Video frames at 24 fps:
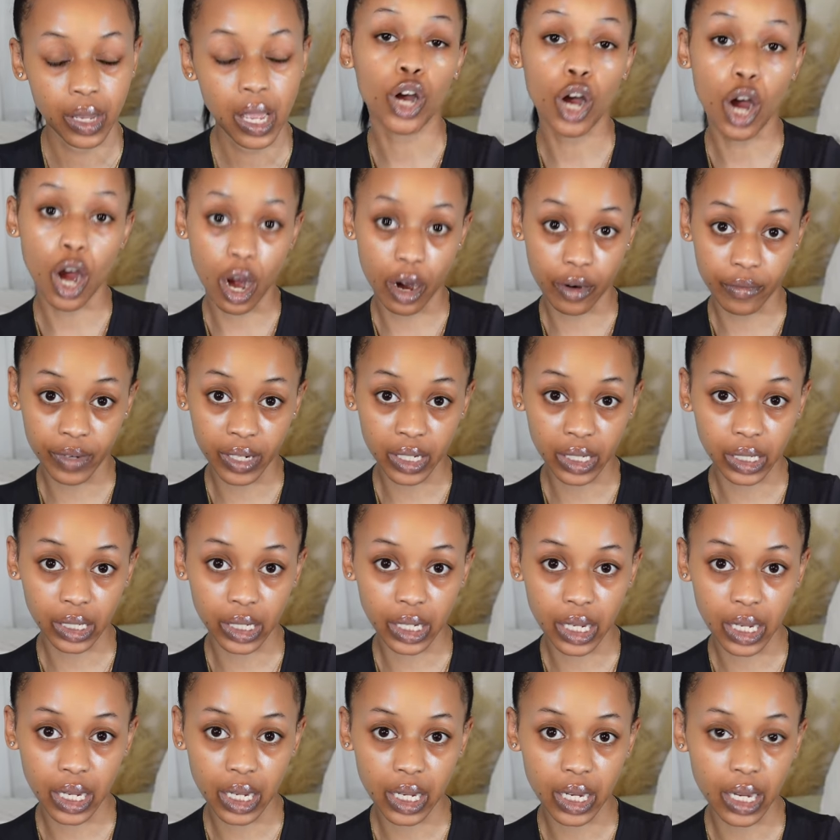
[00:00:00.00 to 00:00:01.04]

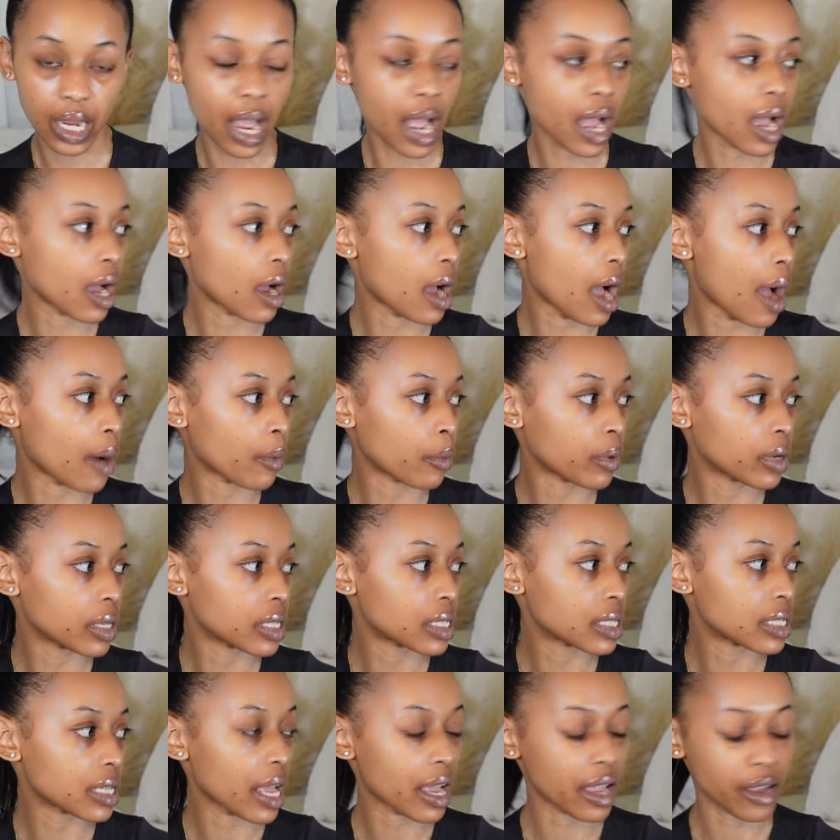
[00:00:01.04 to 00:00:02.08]
Currently, I would
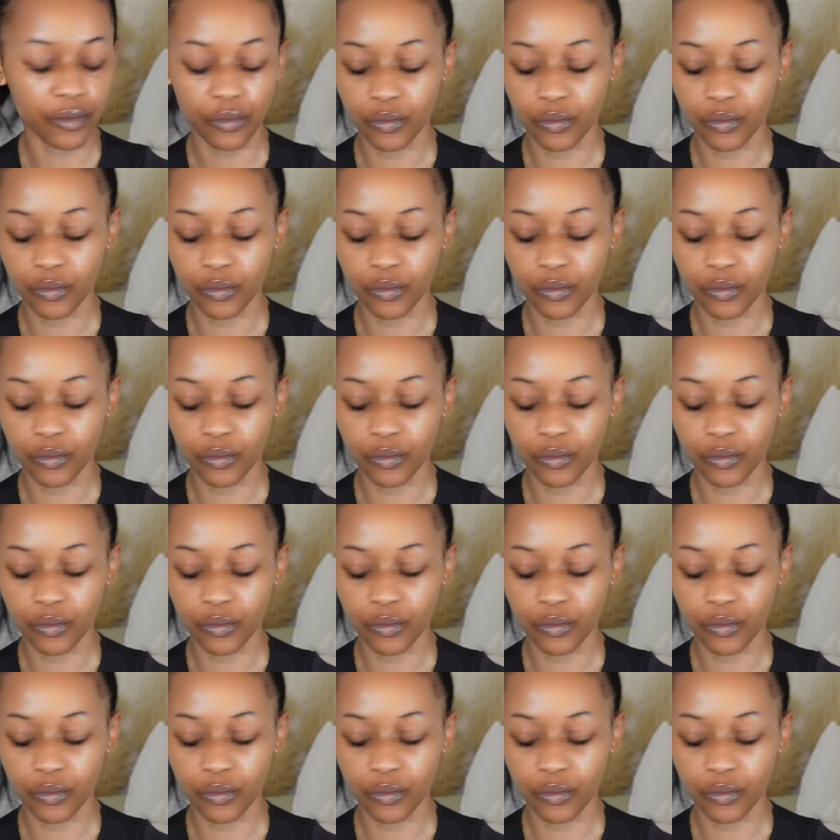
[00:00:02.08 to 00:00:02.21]
say